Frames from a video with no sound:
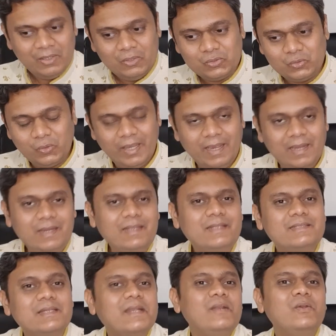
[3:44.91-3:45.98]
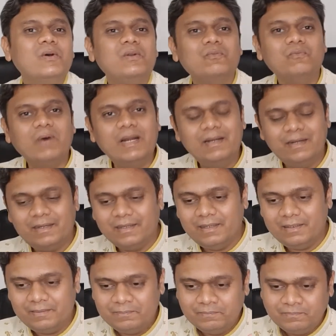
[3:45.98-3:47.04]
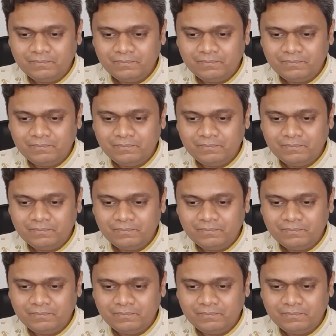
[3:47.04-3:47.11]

So any genuine 1 ton